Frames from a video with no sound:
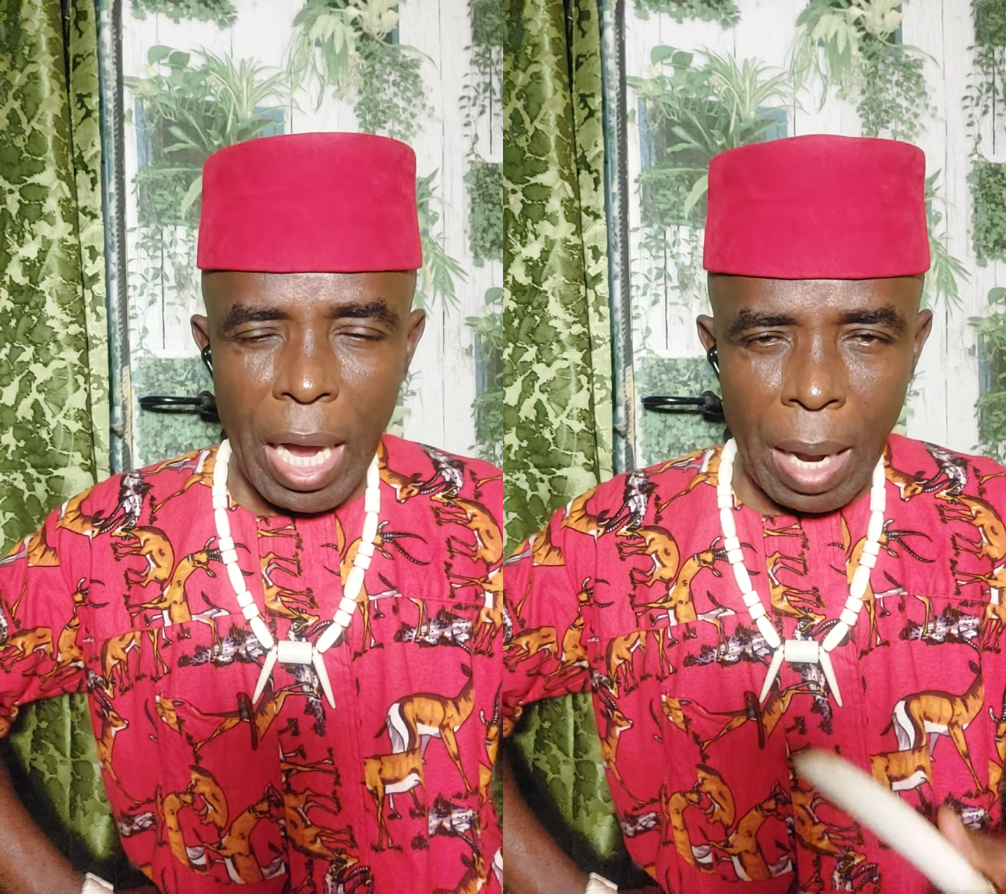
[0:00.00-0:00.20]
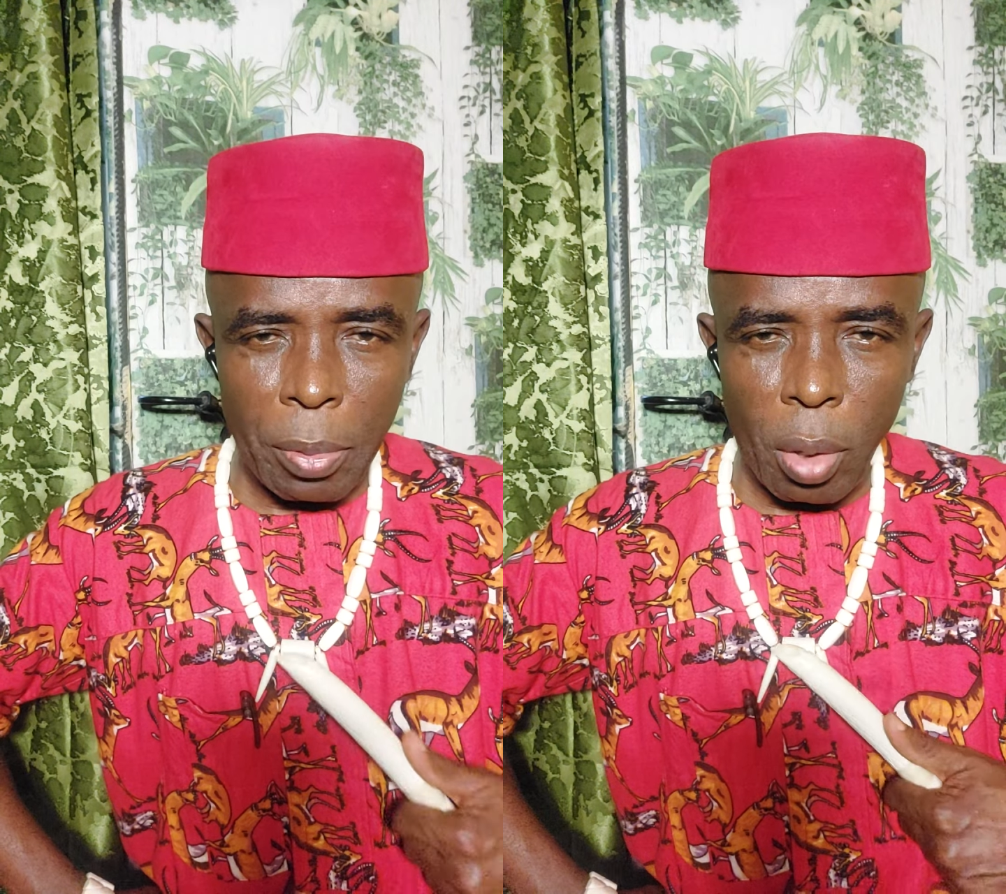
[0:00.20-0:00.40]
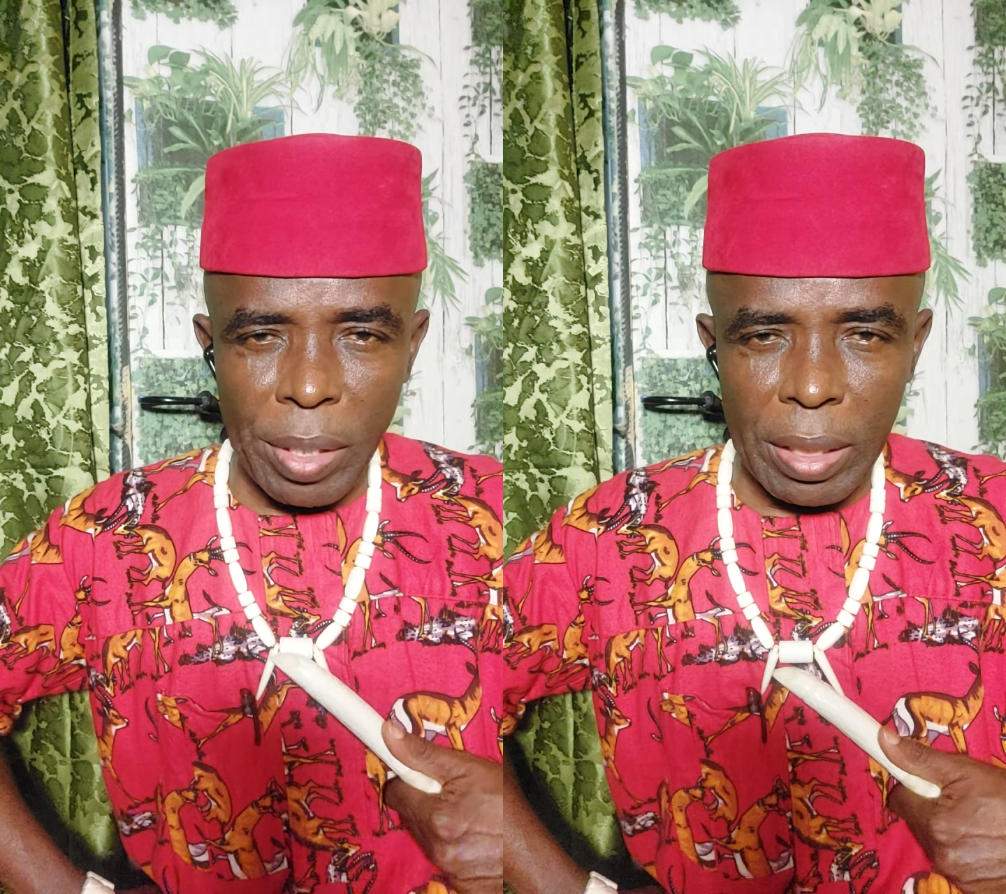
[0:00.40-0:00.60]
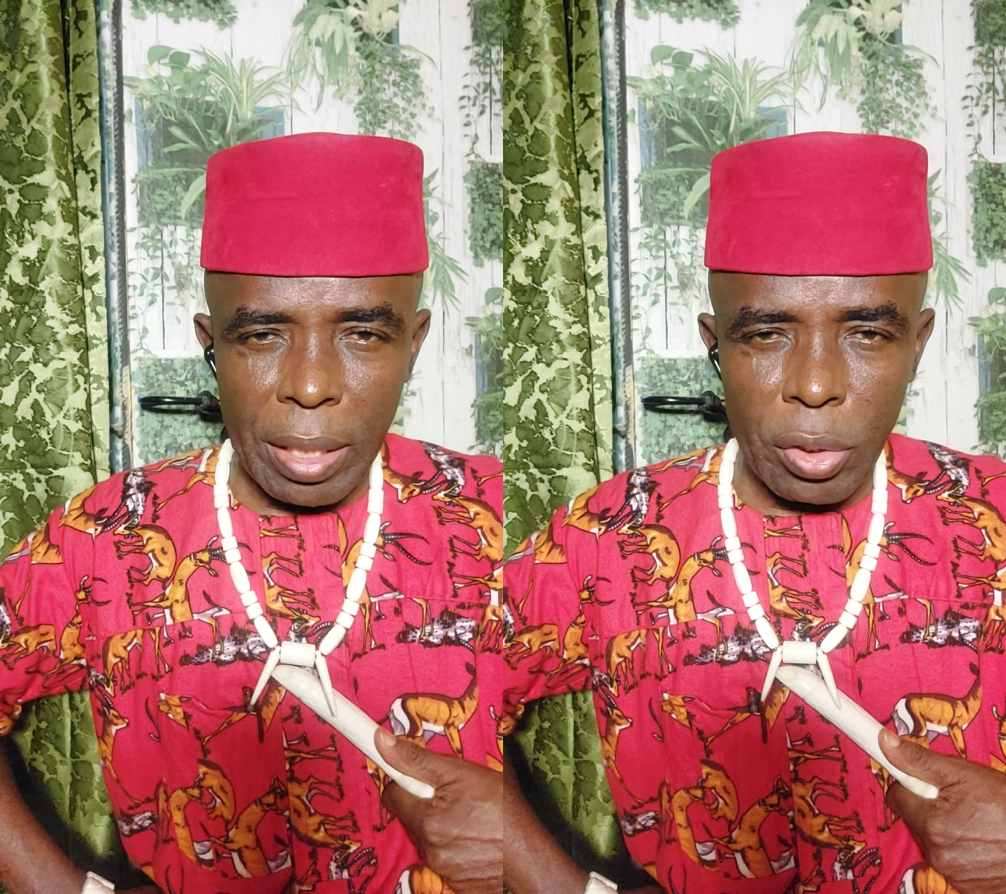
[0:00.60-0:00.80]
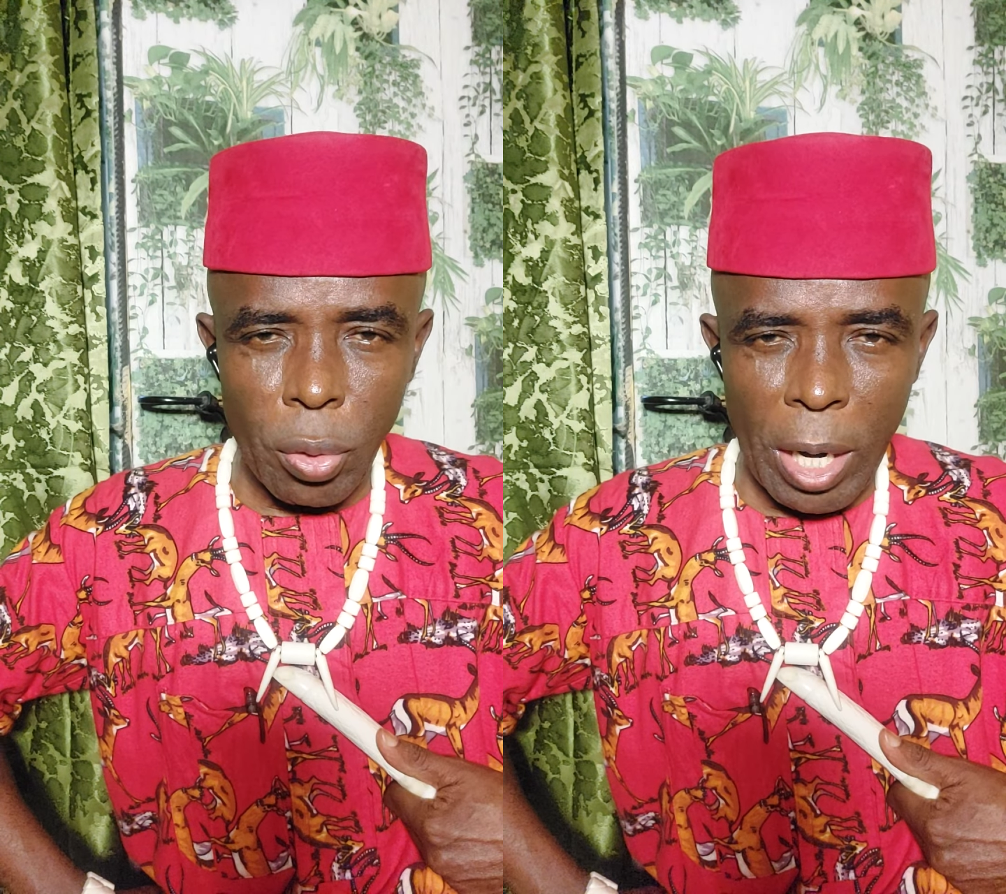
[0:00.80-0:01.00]
I'm
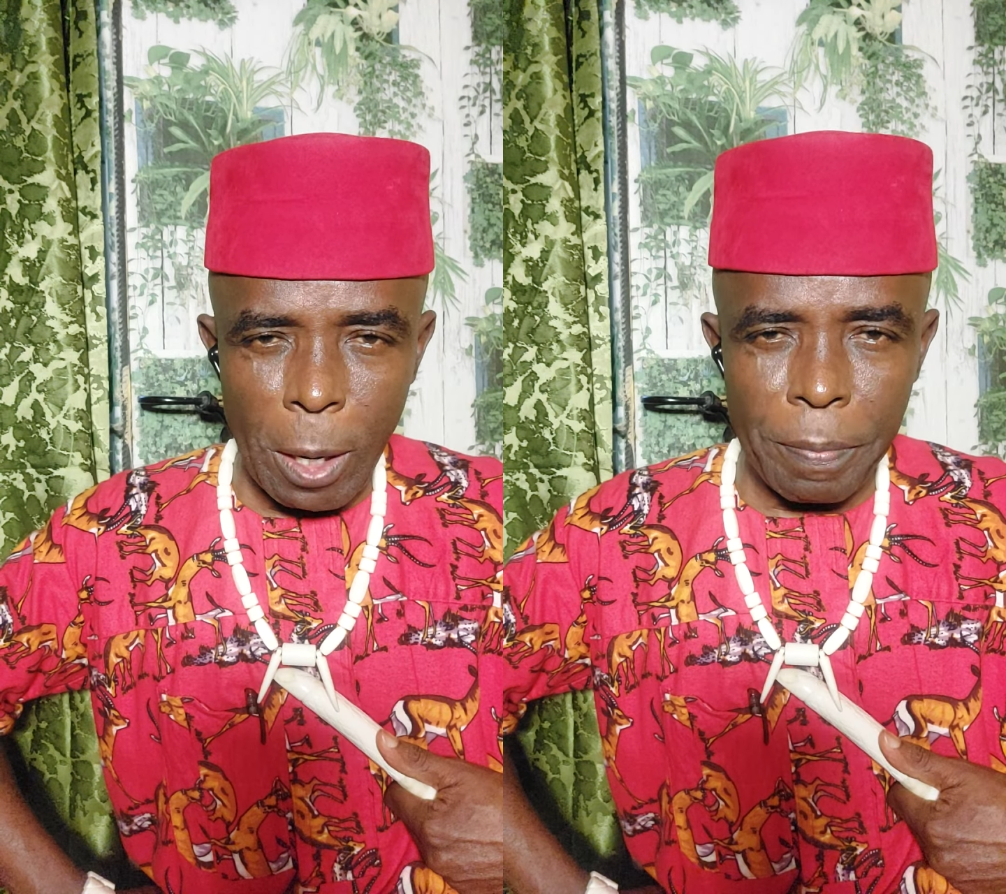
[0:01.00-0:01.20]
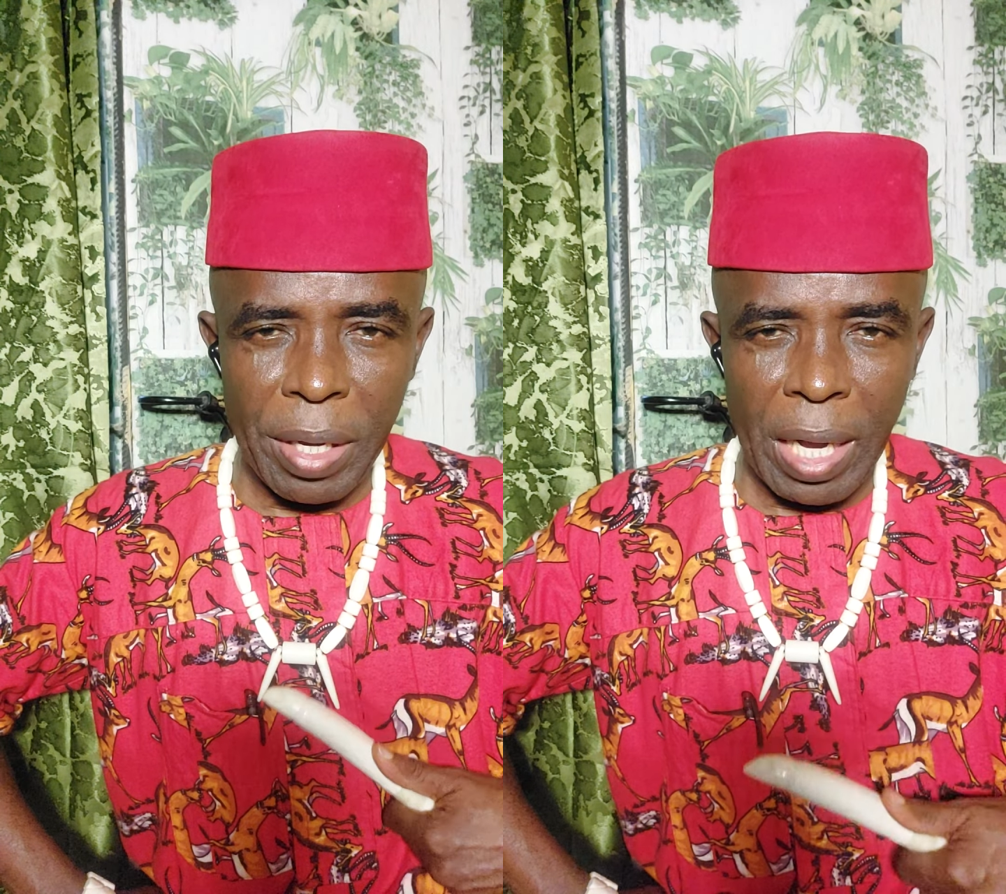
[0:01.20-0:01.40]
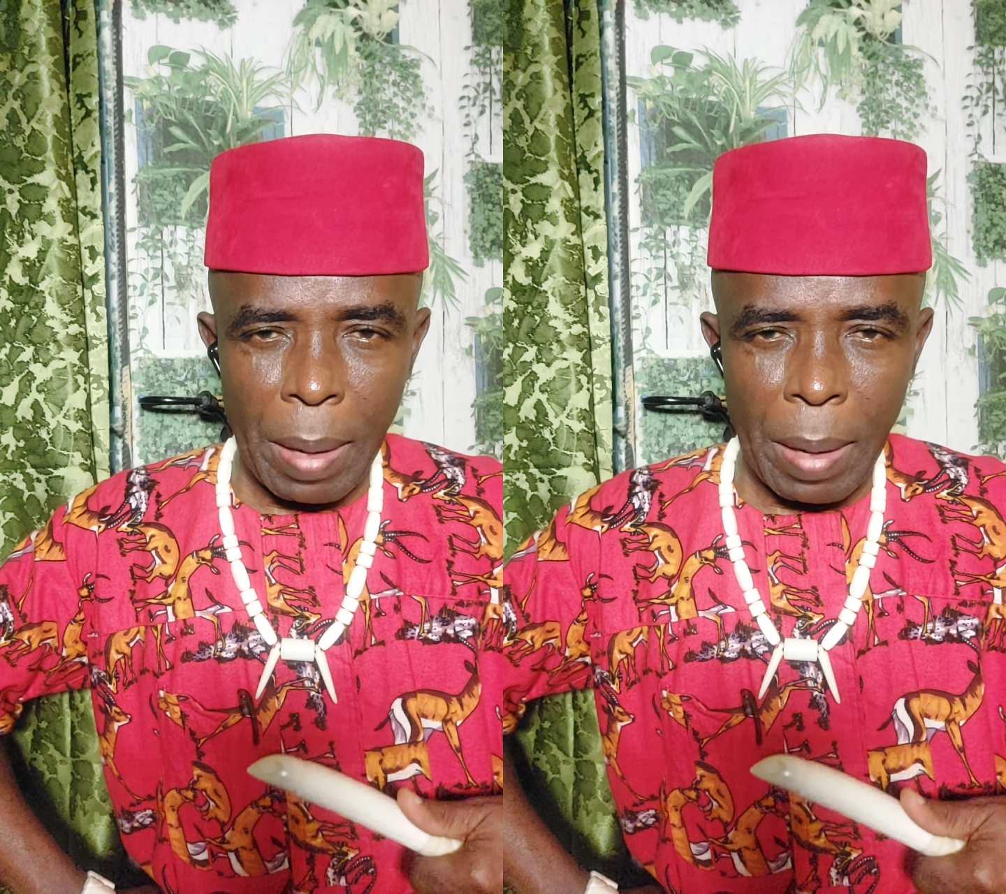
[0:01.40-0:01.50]
committed to helping.